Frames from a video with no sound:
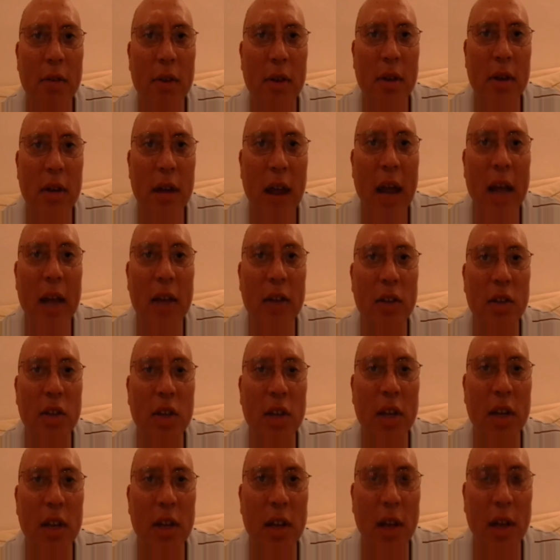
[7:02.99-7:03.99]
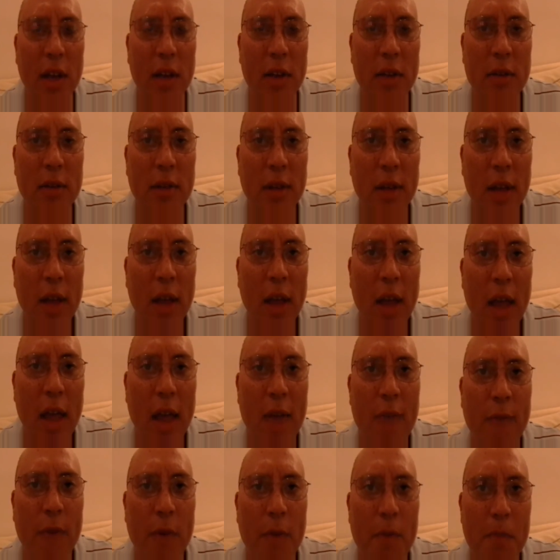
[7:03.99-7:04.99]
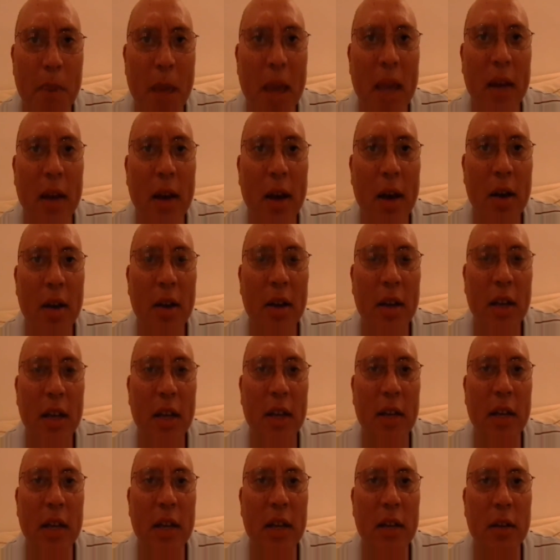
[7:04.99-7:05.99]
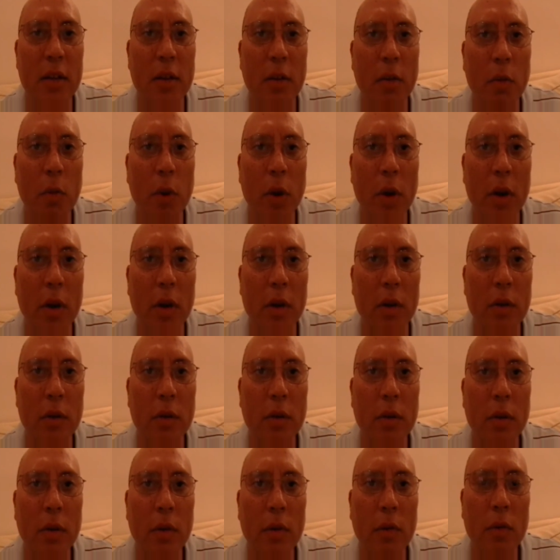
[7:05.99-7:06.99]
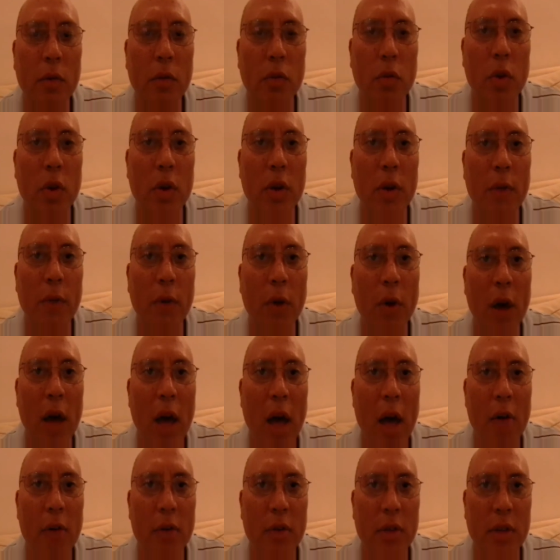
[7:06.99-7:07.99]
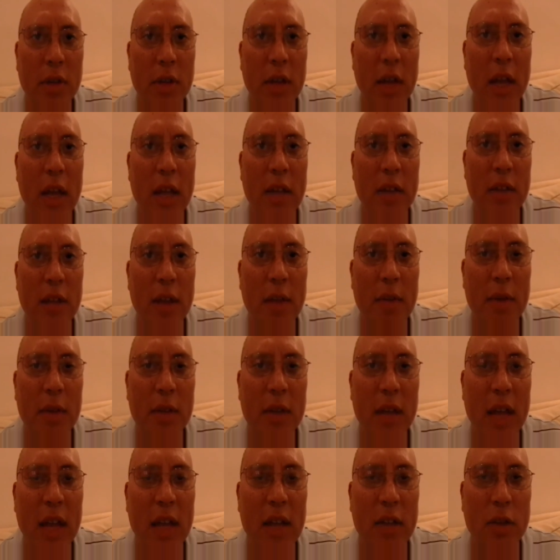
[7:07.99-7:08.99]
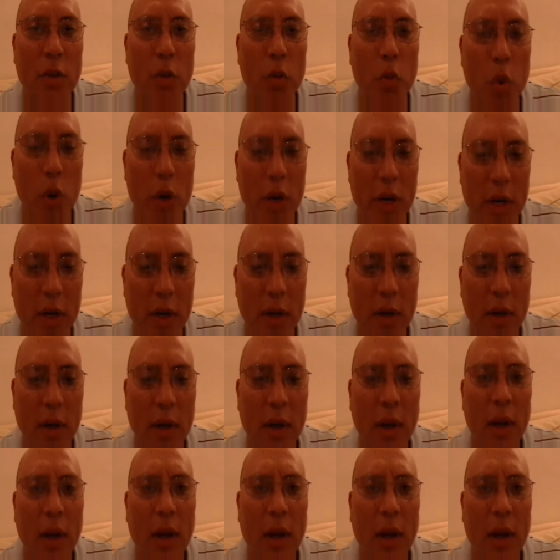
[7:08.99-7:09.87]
nasty he is. And for Madoff, he needs to work 24 hours a day, 7 days a week.